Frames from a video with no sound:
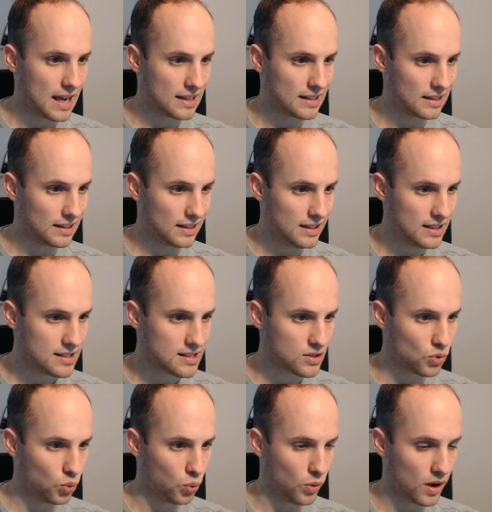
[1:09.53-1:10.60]
at
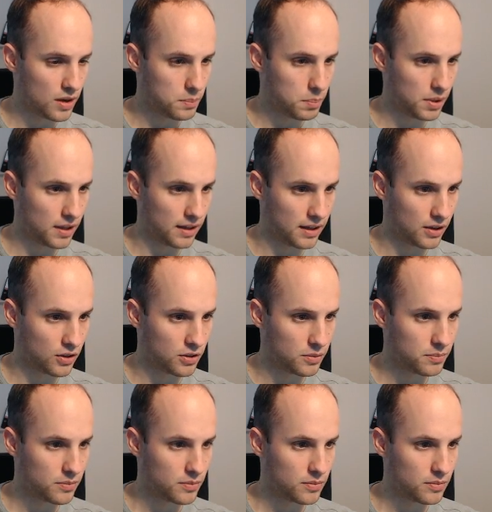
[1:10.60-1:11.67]
least one player